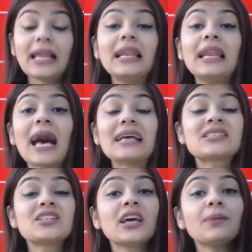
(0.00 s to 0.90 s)

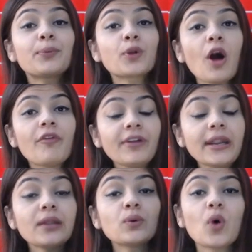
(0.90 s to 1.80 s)
Last year
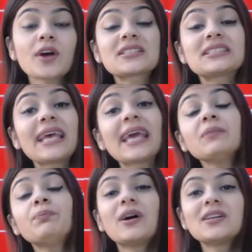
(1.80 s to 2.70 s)
profit was
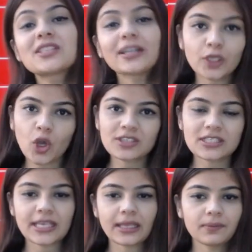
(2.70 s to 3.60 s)
10% on
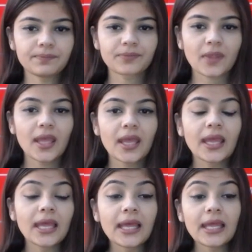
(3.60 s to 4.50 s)
sale.
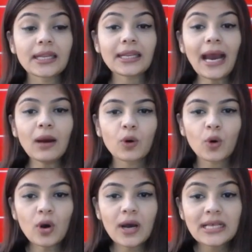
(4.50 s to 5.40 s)

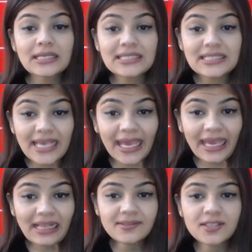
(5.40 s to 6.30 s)
Now,
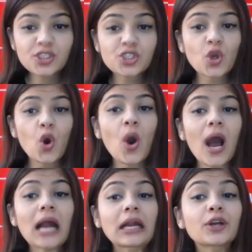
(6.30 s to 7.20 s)
sales show
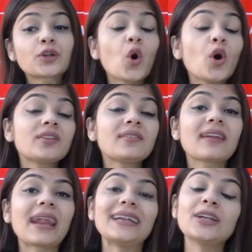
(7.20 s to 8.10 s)
a growth
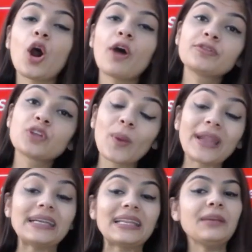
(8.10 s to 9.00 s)
trend of
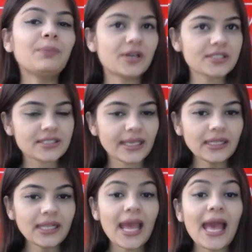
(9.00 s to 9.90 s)

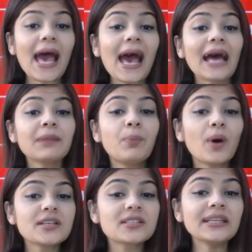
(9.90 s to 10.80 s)
20% and
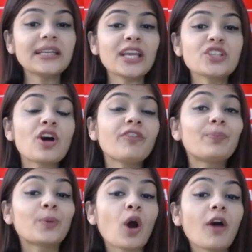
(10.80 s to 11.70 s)
percentage of
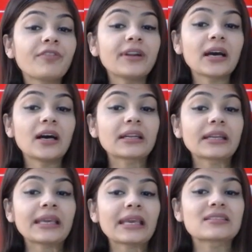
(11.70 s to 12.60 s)
profit
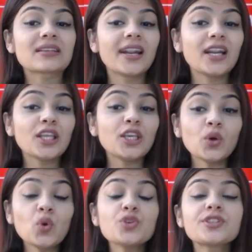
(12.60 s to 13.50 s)
earning is
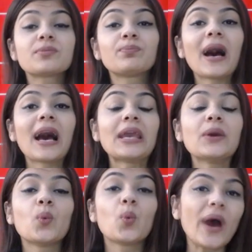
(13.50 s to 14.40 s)
reduced
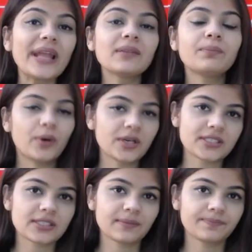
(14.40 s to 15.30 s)
by 1%.